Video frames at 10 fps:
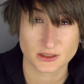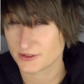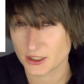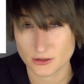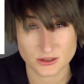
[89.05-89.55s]

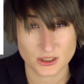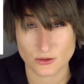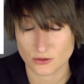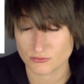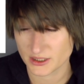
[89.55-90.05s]
For those
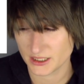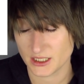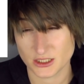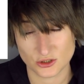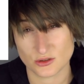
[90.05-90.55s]
who are really
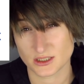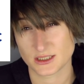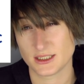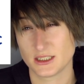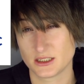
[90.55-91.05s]

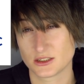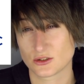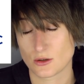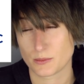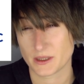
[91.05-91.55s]
interested in this
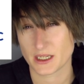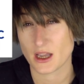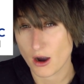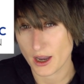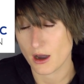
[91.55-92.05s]
topic,
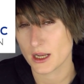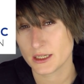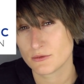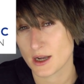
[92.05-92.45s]
I highly